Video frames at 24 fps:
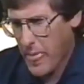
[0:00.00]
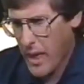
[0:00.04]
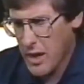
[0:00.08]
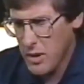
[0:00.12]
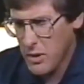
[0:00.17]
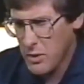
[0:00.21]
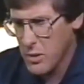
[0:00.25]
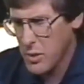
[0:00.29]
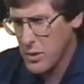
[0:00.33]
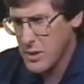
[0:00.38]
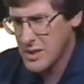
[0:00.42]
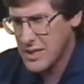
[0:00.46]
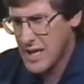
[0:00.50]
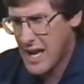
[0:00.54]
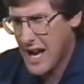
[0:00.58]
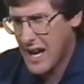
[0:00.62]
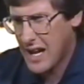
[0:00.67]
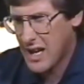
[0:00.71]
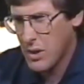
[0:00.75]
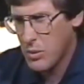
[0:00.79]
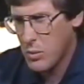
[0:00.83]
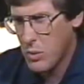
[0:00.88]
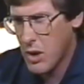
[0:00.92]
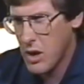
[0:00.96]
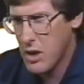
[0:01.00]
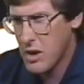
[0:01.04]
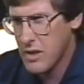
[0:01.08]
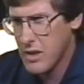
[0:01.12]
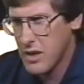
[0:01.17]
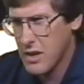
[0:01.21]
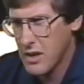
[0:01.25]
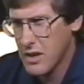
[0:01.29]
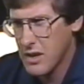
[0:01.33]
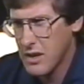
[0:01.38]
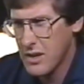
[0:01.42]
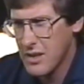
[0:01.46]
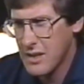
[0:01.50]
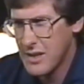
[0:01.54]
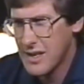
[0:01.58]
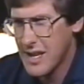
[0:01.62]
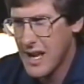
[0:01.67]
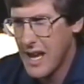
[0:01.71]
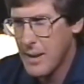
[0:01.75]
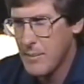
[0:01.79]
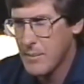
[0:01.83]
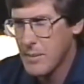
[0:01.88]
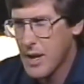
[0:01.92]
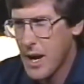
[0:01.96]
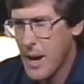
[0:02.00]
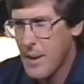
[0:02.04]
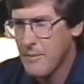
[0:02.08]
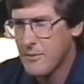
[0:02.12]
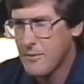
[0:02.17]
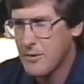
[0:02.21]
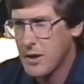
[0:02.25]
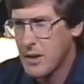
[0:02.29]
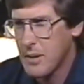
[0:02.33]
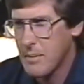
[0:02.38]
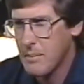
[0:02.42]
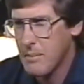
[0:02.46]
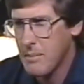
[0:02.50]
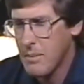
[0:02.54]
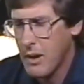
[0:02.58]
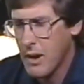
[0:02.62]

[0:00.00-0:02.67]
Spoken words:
I don't know exactly where the name come from.